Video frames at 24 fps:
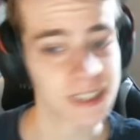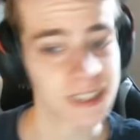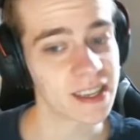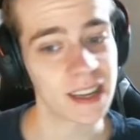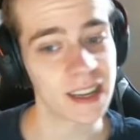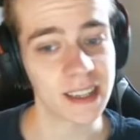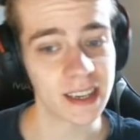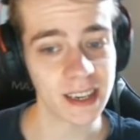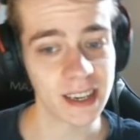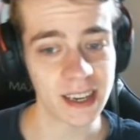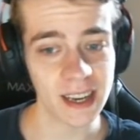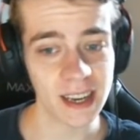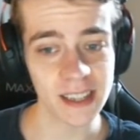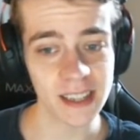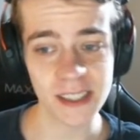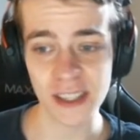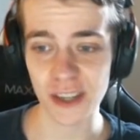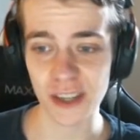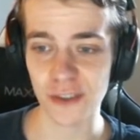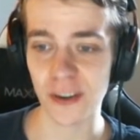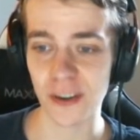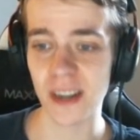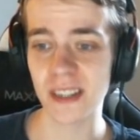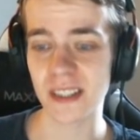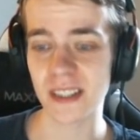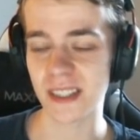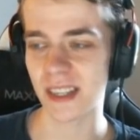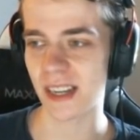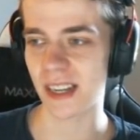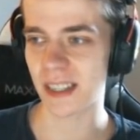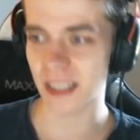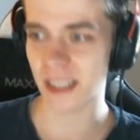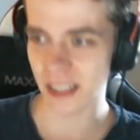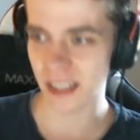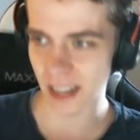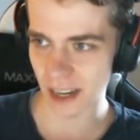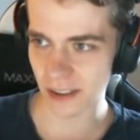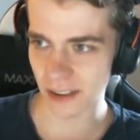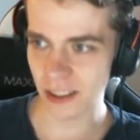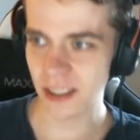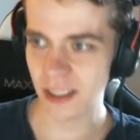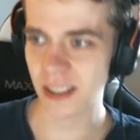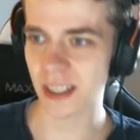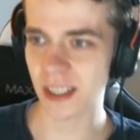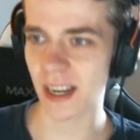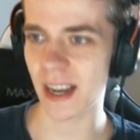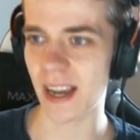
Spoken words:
that gets the greatest legendaries,